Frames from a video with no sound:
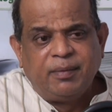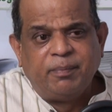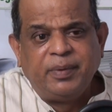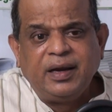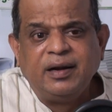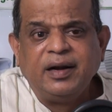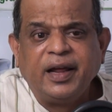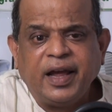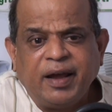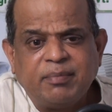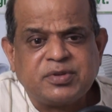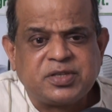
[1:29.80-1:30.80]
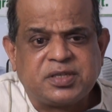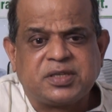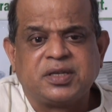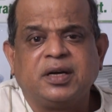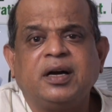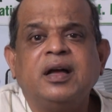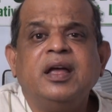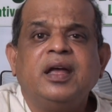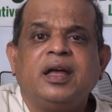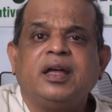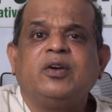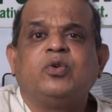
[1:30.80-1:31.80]
big names
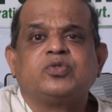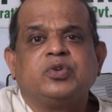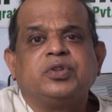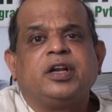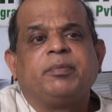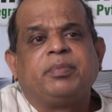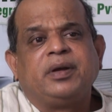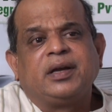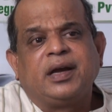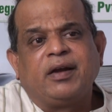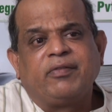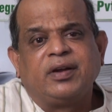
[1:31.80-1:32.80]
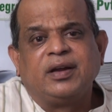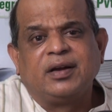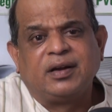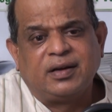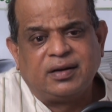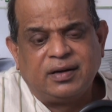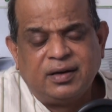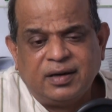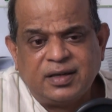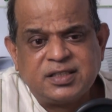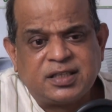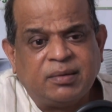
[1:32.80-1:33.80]
in ozone therapy, having
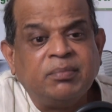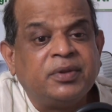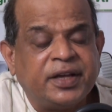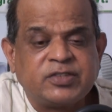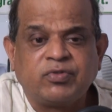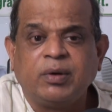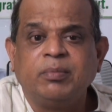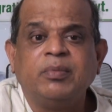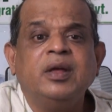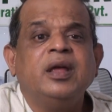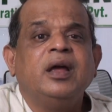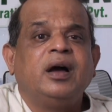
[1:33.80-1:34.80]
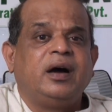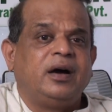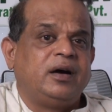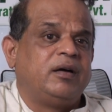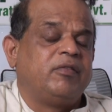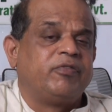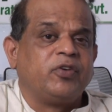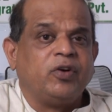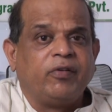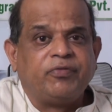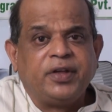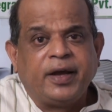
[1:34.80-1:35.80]
learned some things from a few
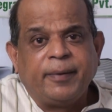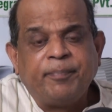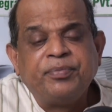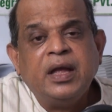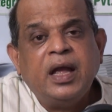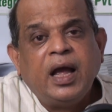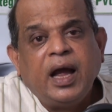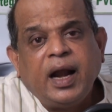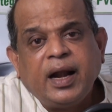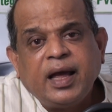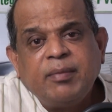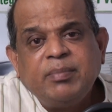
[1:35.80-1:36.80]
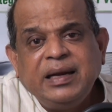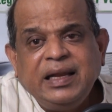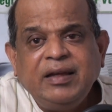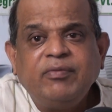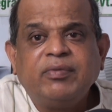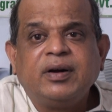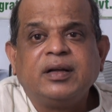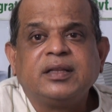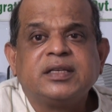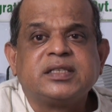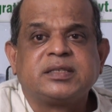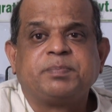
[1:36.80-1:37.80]
of them. And I believe
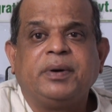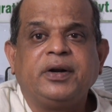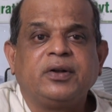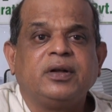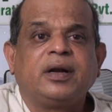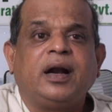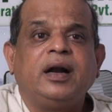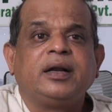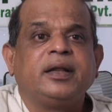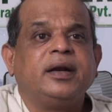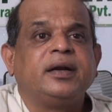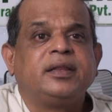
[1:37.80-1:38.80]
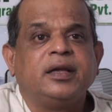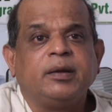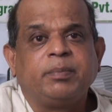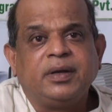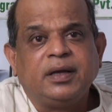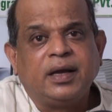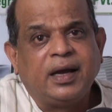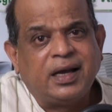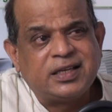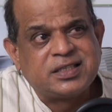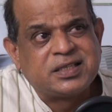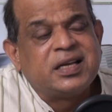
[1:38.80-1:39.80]
this particular alternate therapy
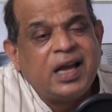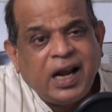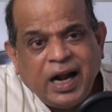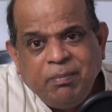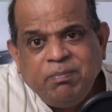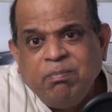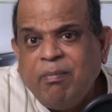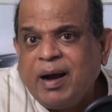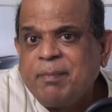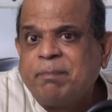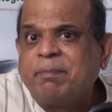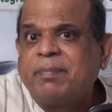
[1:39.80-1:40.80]
has helped my